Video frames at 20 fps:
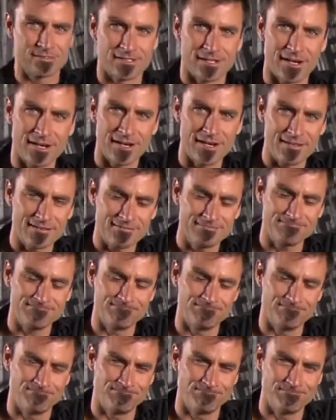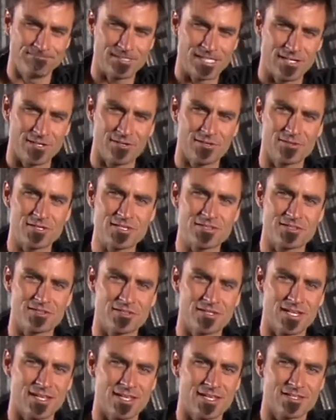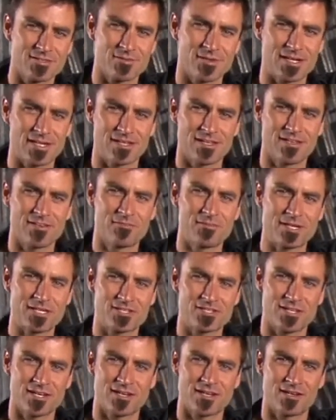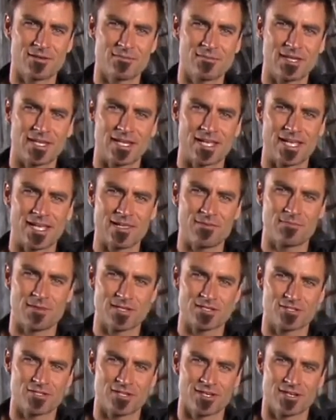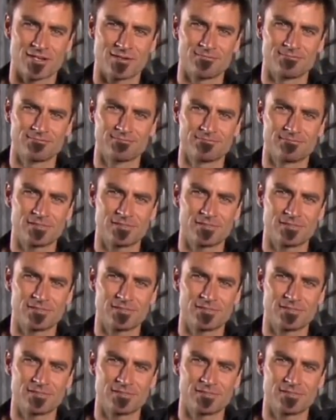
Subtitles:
All right, you know, these are the days when I love my job and I hate my job.